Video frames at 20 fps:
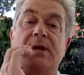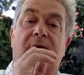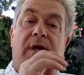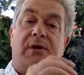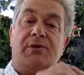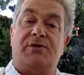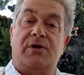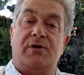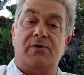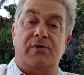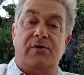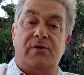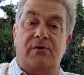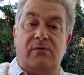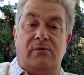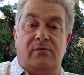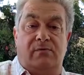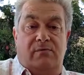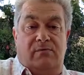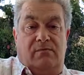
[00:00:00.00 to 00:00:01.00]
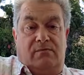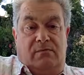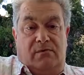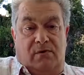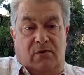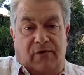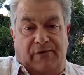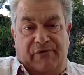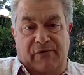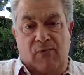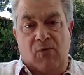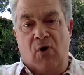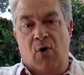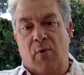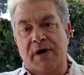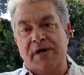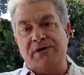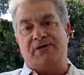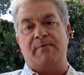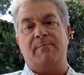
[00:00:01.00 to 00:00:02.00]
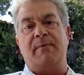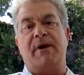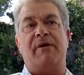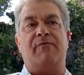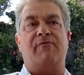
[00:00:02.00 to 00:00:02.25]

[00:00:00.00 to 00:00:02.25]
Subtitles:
And so you look for more ways to make